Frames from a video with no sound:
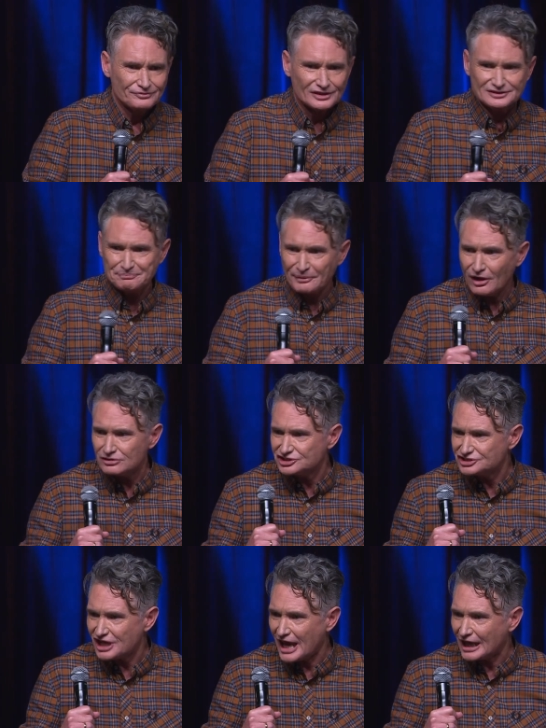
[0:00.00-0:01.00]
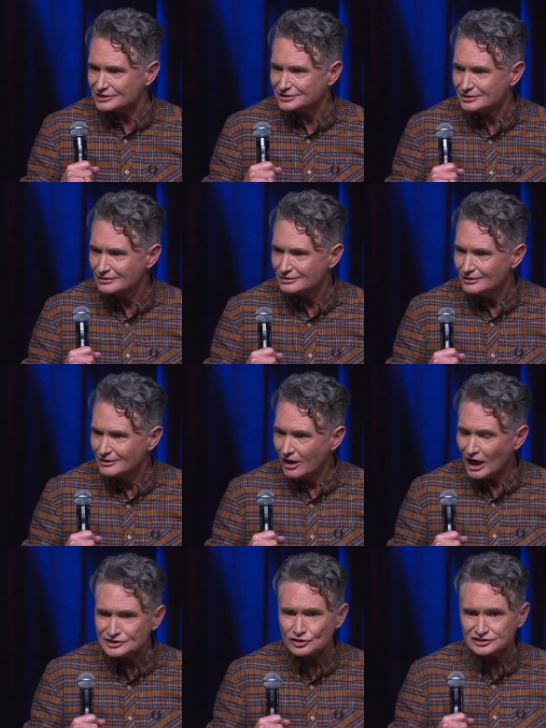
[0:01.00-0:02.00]
It's bullshit.
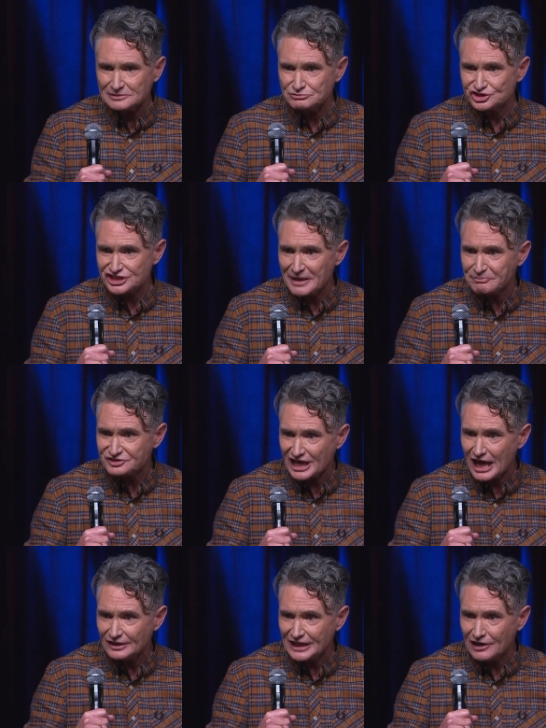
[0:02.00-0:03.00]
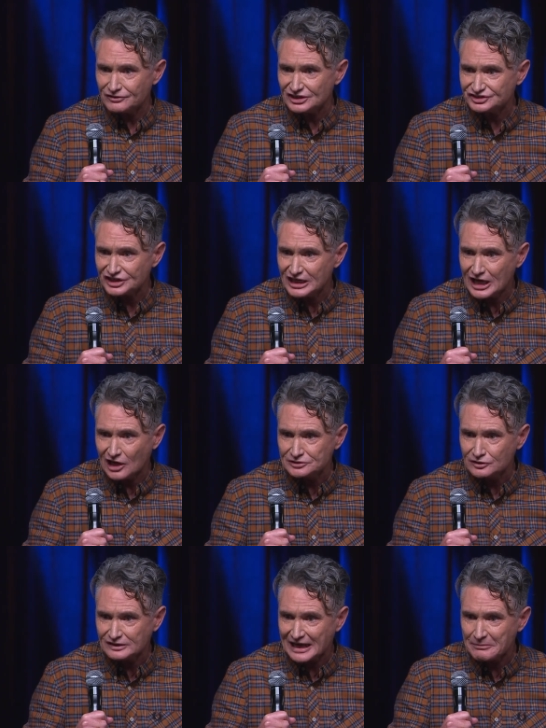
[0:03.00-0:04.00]
I took some chips down there and the seagulls
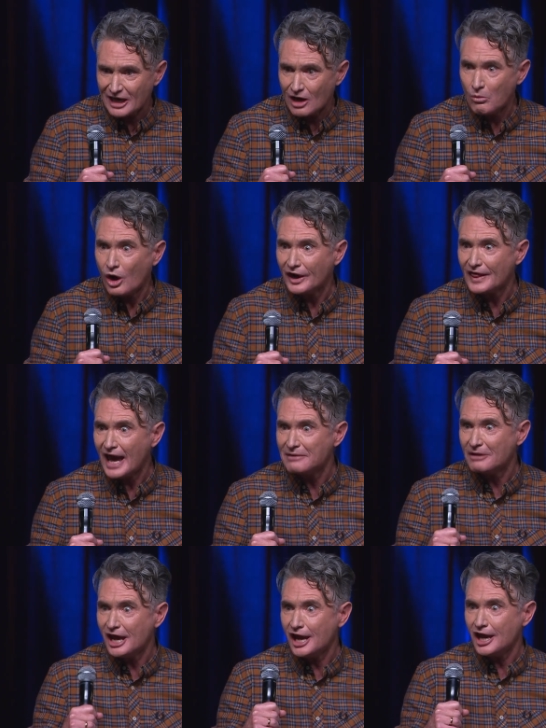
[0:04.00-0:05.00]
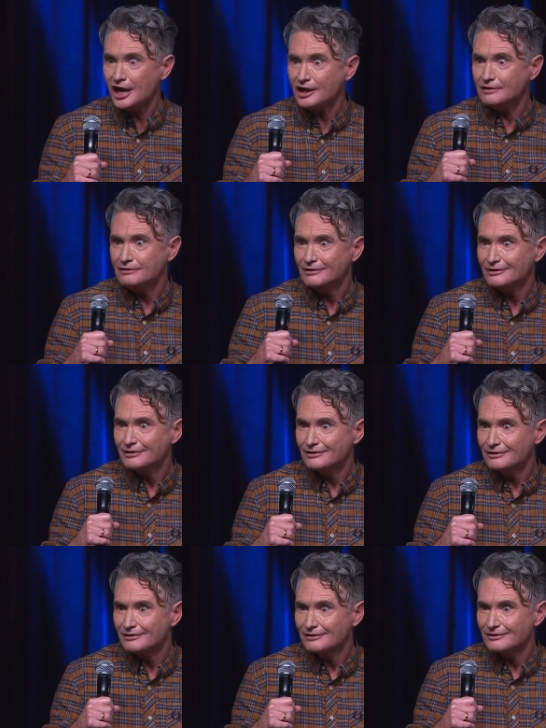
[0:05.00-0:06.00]
are looking at me going, What are they, man?
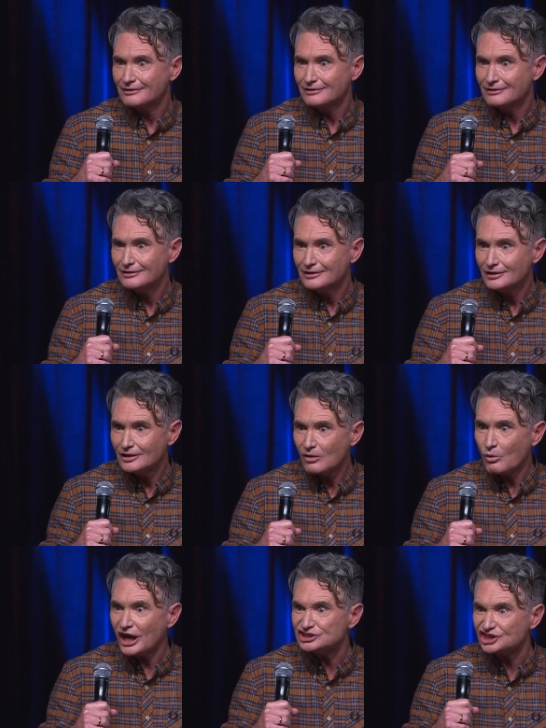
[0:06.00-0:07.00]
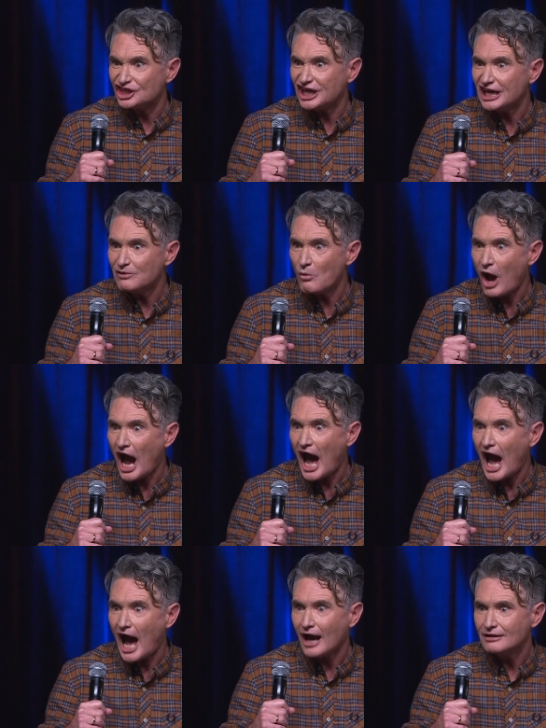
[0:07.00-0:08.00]
Where's your quinoa?